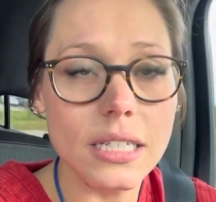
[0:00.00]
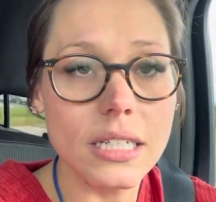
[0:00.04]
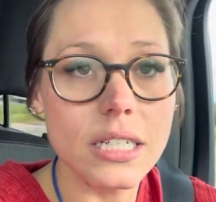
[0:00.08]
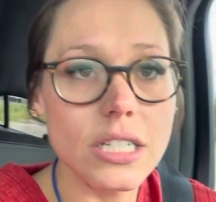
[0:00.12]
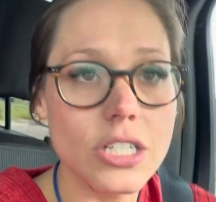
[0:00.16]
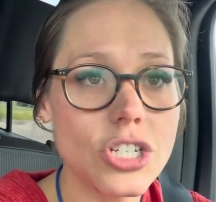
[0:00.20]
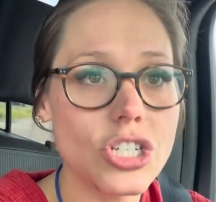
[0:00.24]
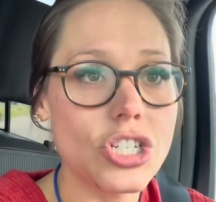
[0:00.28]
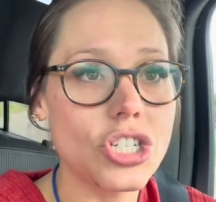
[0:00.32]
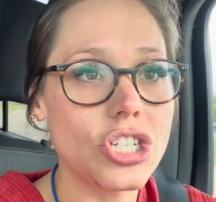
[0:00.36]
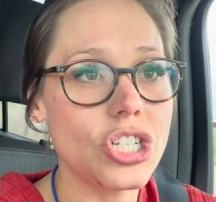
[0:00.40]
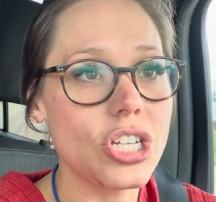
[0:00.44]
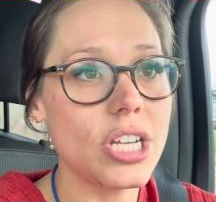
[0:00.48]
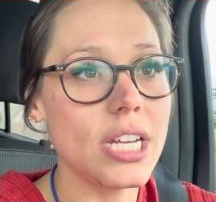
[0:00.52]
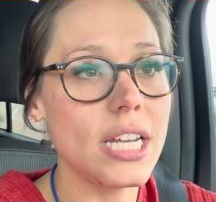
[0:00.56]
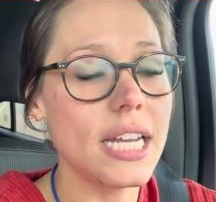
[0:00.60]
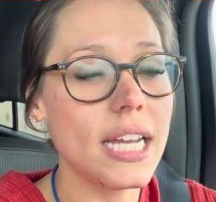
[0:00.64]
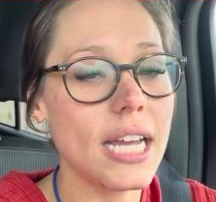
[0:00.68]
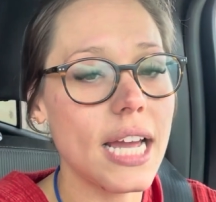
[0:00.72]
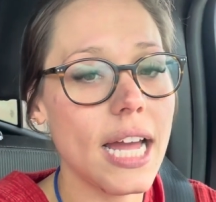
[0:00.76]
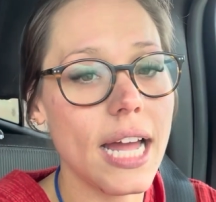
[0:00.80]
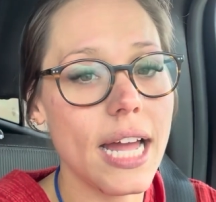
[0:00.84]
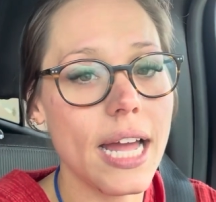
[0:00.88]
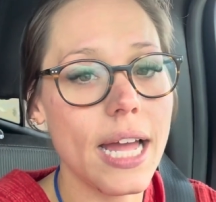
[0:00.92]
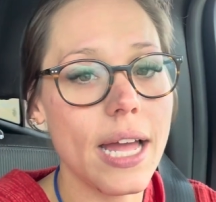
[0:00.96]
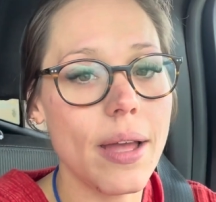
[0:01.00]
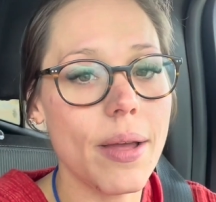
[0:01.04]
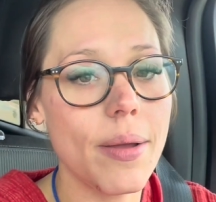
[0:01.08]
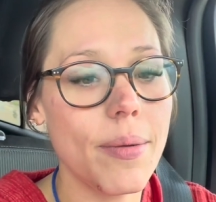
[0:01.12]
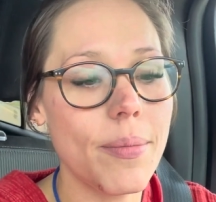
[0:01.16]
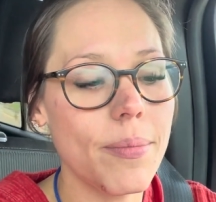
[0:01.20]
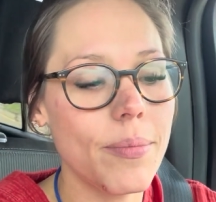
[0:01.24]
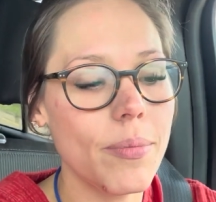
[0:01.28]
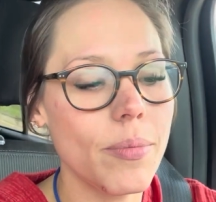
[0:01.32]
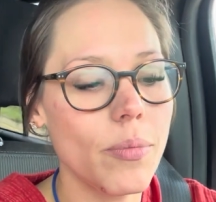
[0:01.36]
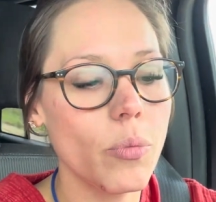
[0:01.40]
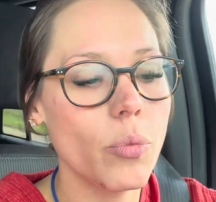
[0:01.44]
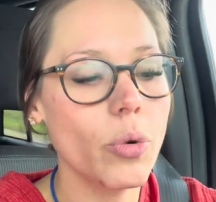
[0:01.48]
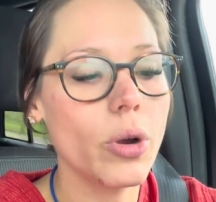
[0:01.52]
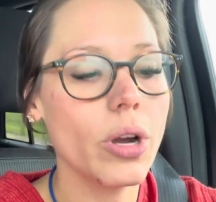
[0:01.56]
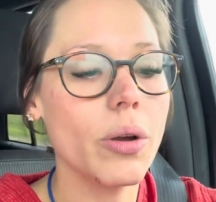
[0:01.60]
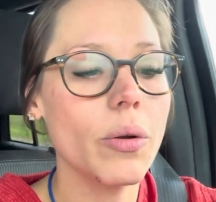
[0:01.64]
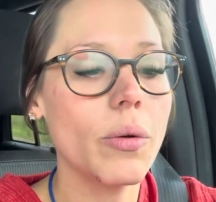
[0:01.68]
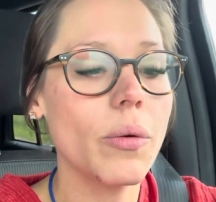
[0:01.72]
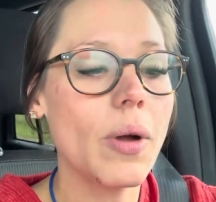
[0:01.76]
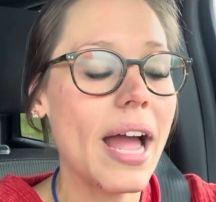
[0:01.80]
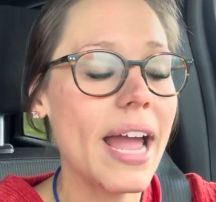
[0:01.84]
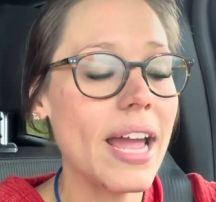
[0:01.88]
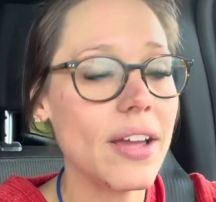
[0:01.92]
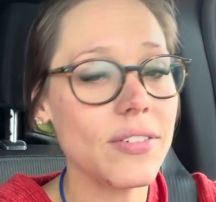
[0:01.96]
she, um, where
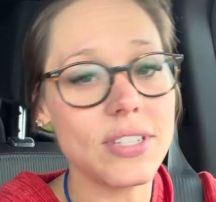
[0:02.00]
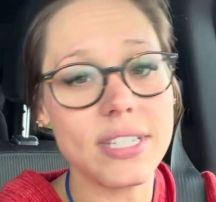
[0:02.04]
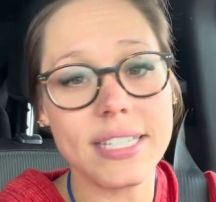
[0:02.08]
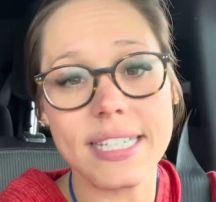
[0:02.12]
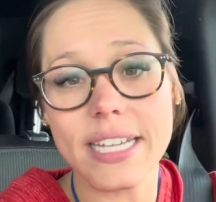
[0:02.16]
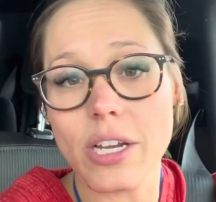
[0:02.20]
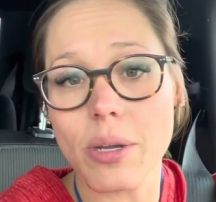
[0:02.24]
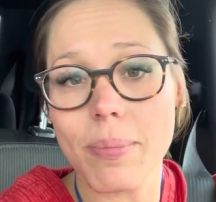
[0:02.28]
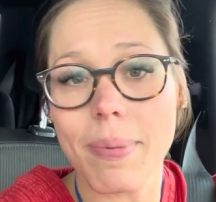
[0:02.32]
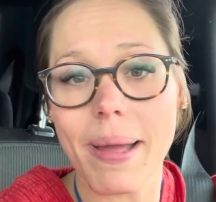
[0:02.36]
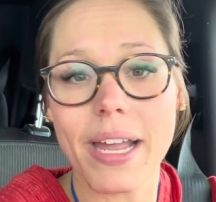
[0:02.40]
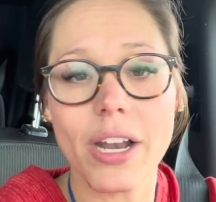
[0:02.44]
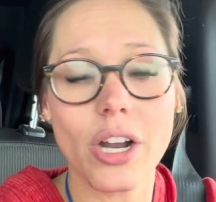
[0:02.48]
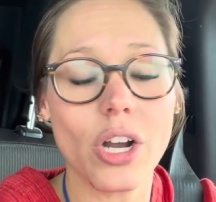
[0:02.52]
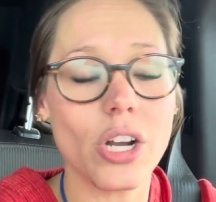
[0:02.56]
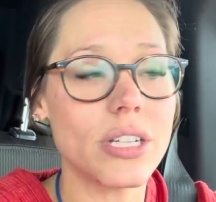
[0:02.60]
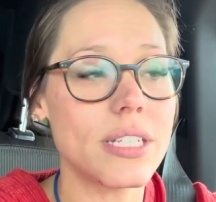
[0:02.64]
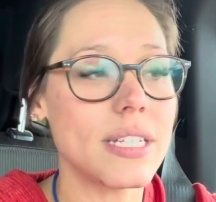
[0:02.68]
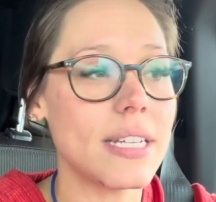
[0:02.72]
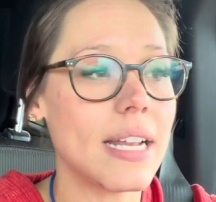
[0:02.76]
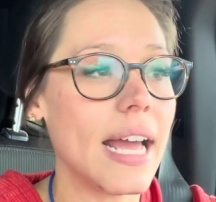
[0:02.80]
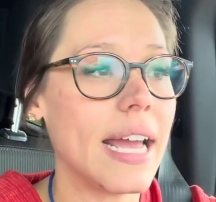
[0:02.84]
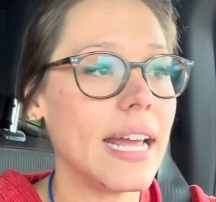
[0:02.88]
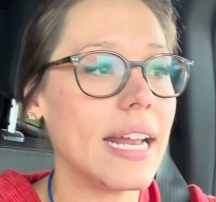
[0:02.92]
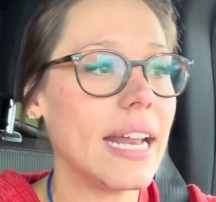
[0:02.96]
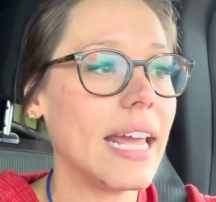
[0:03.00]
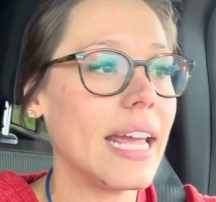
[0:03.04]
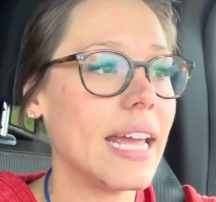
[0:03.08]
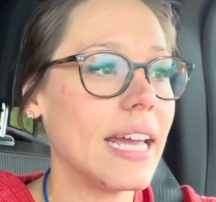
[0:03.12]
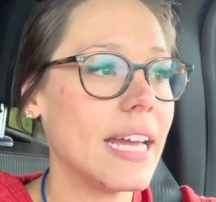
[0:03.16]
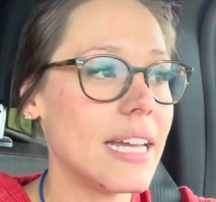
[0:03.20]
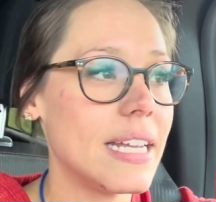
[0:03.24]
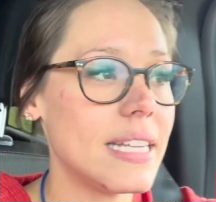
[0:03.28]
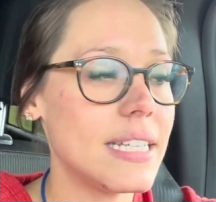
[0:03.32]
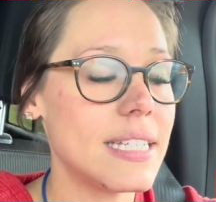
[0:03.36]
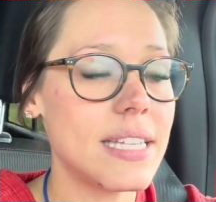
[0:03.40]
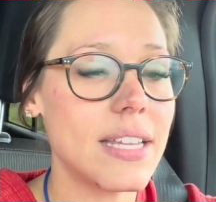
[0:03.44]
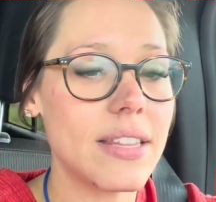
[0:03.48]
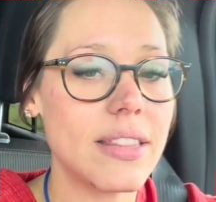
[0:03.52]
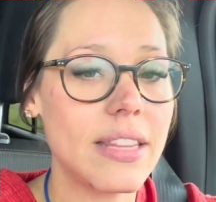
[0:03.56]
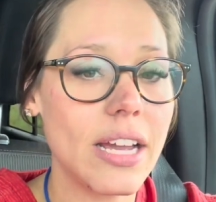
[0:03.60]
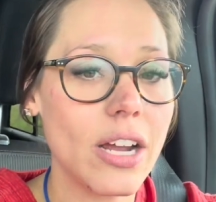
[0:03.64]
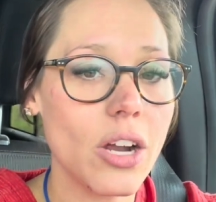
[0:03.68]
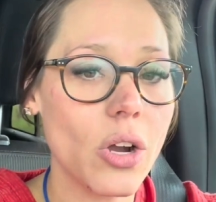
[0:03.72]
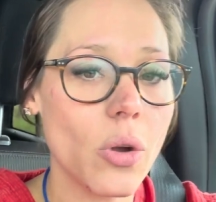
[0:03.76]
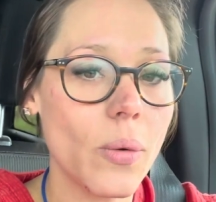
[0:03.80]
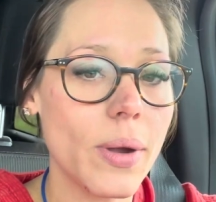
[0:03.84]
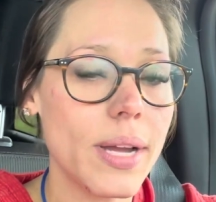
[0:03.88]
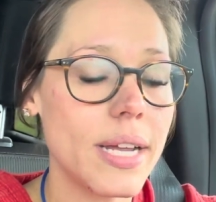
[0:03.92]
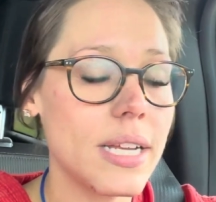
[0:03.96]
I have to say goodbye to her tonight and
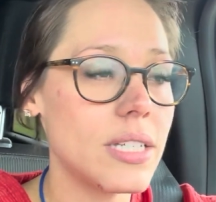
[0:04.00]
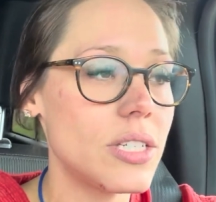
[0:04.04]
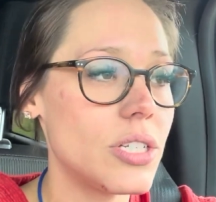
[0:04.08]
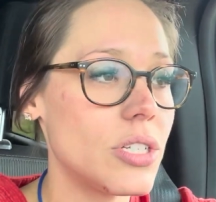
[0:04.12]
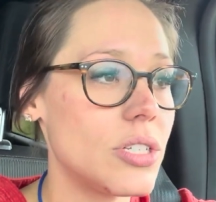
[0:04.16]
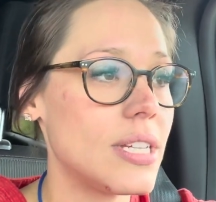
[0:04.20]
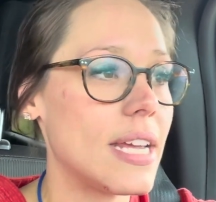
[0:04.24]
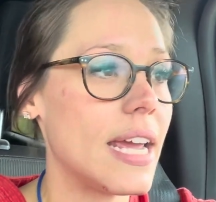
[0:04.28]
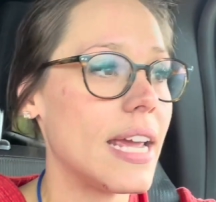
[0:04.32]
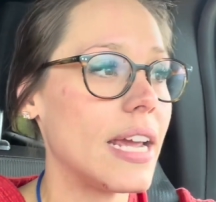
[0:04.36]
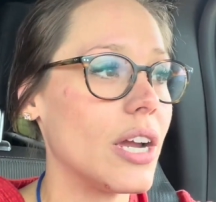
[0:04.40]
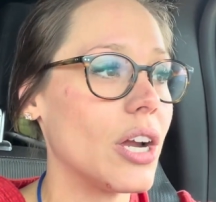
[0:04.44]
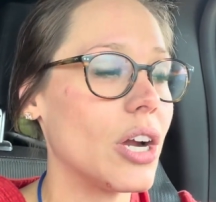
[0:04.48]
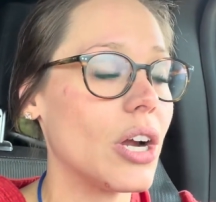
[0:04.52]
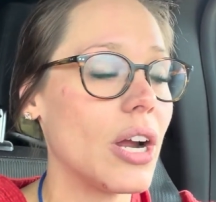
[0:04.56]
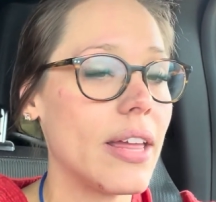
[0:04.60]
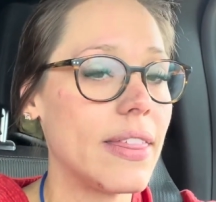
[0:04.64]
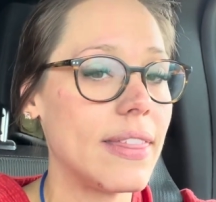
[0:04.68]
they're going to take her,